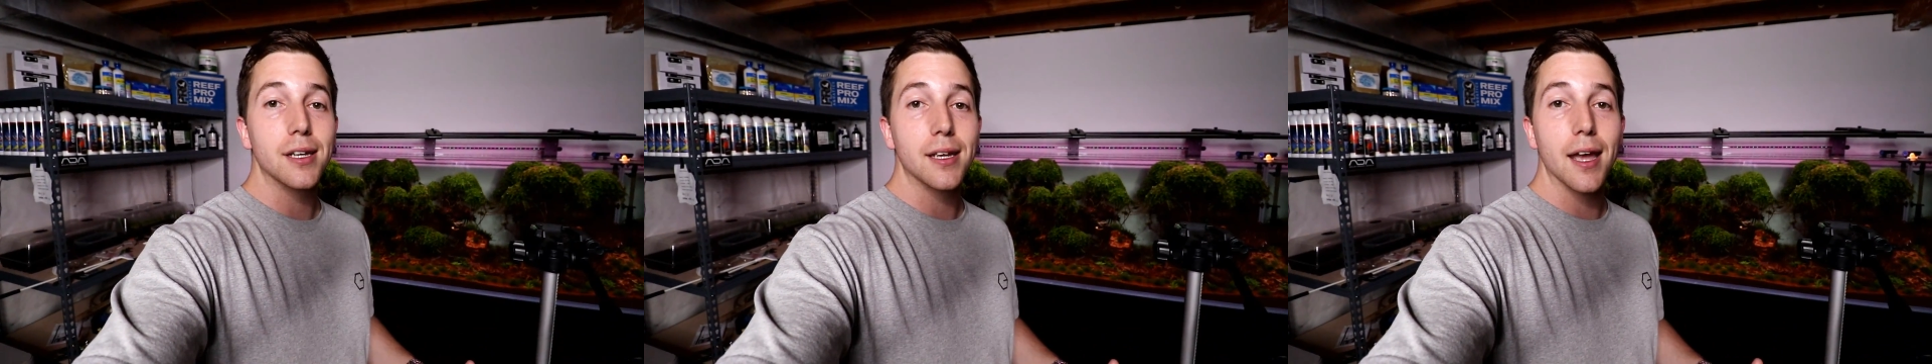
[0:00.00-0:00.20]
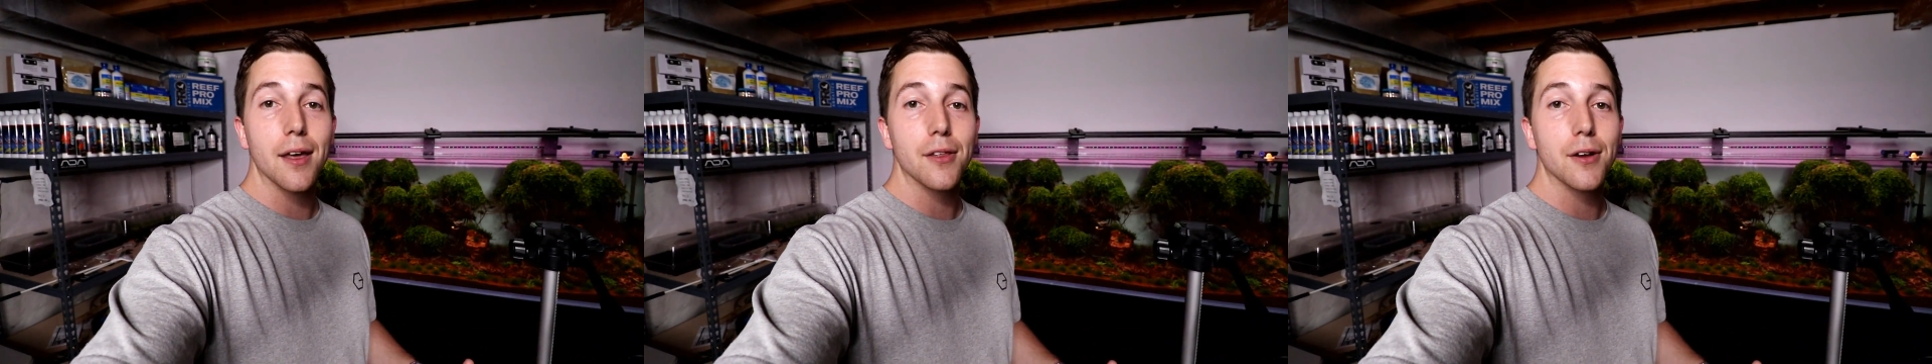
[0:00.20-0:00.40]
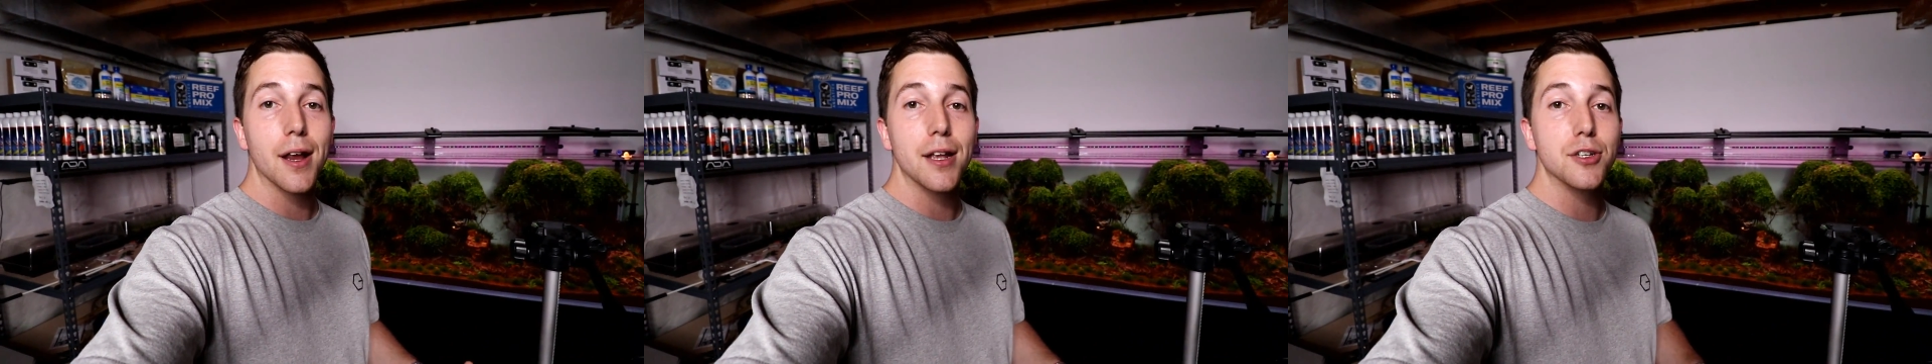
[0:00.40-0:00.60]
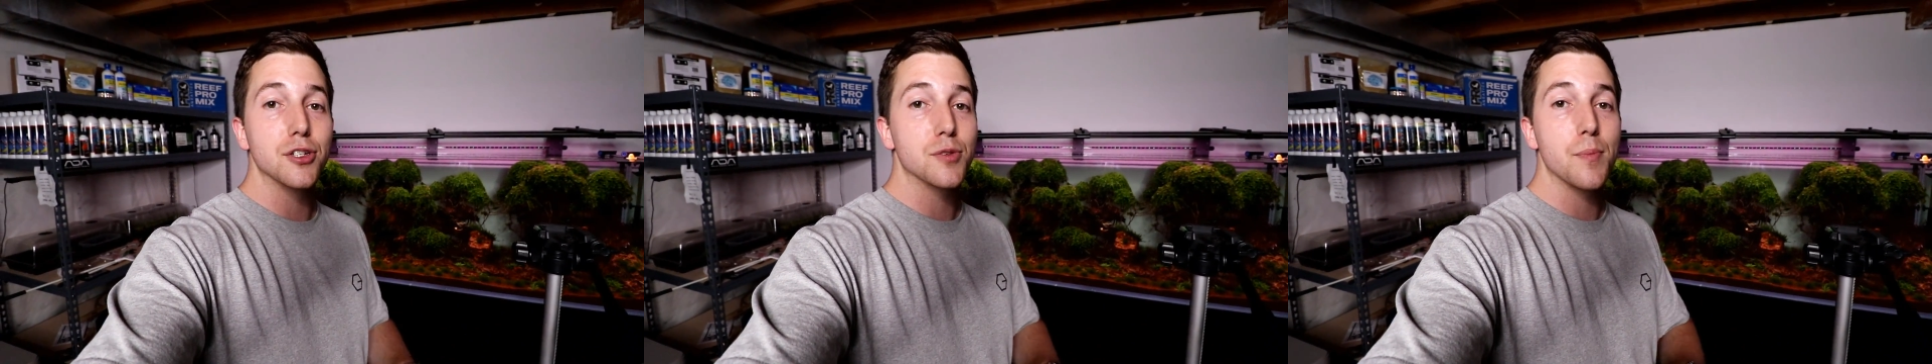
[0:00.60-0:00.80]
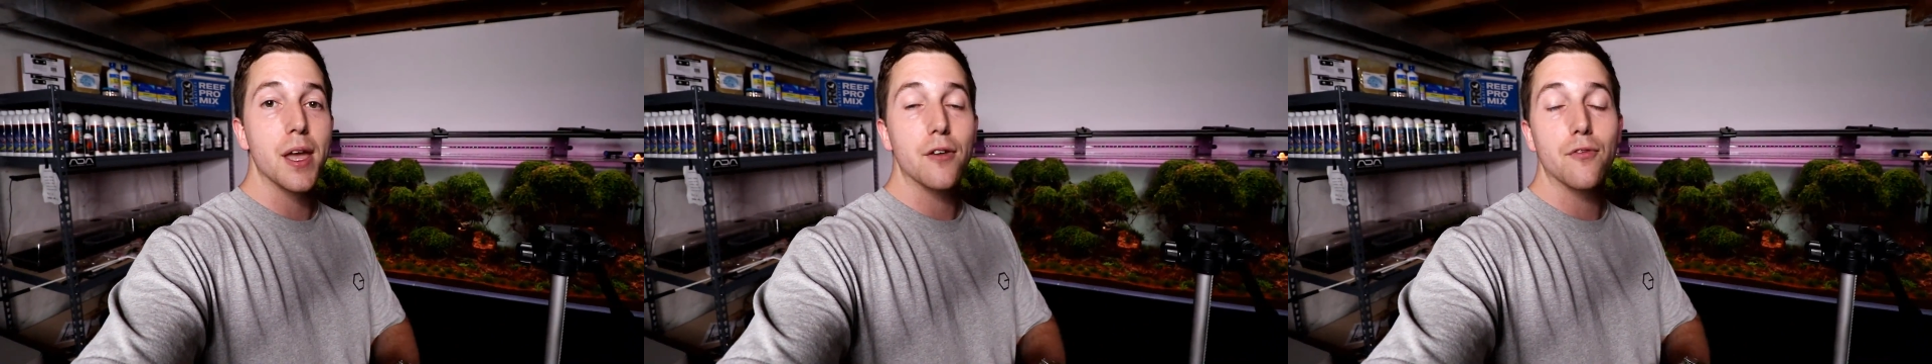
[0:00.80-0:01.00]
together and
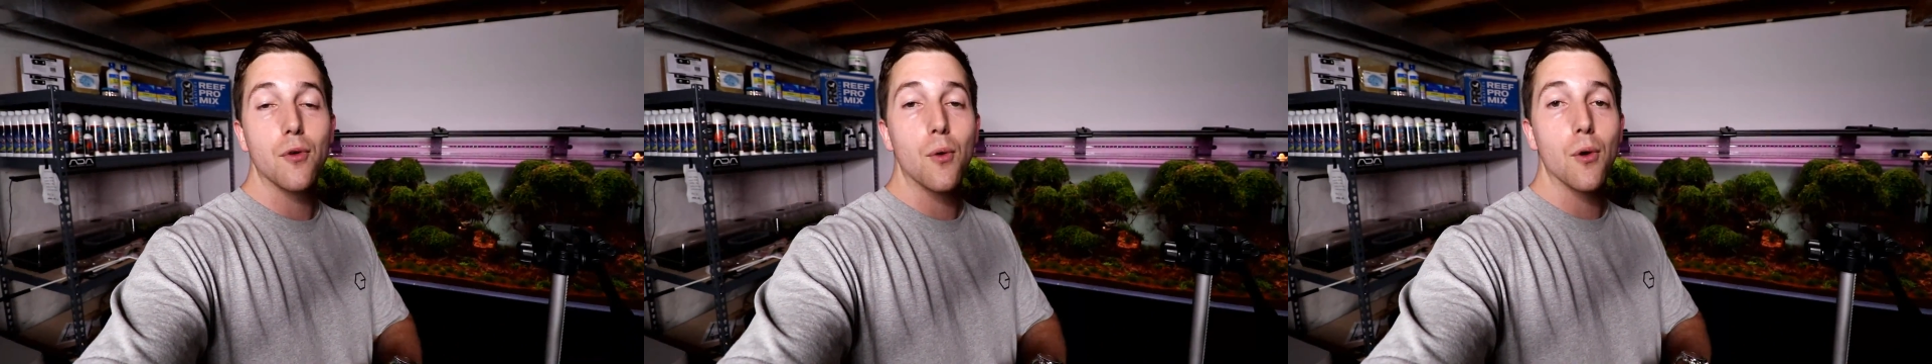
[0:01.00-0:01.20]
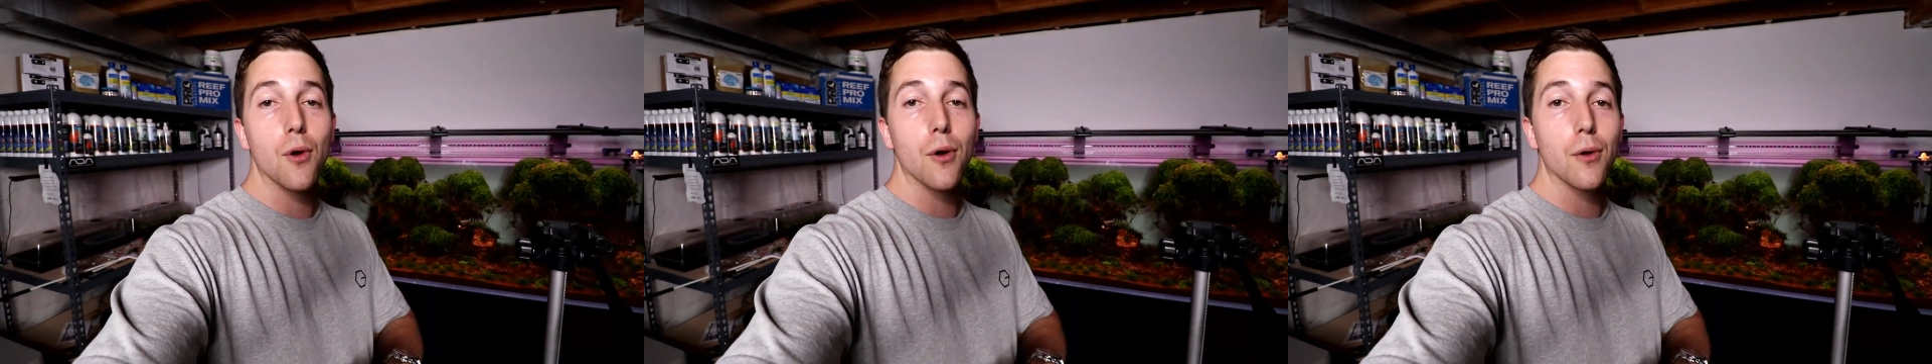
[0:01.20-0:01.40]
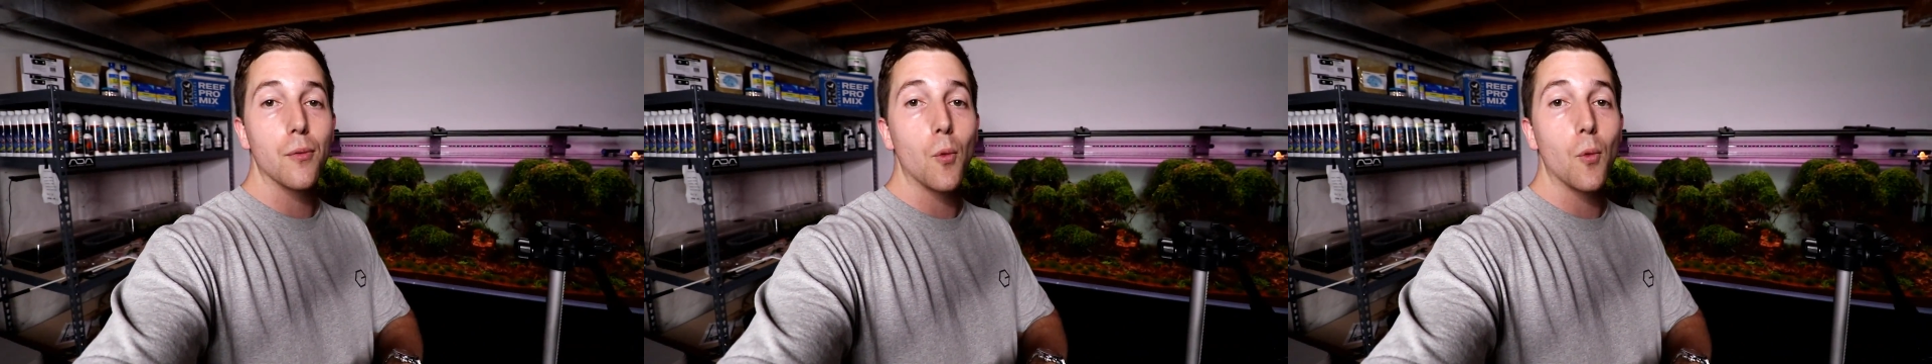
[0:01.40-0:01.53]
just make for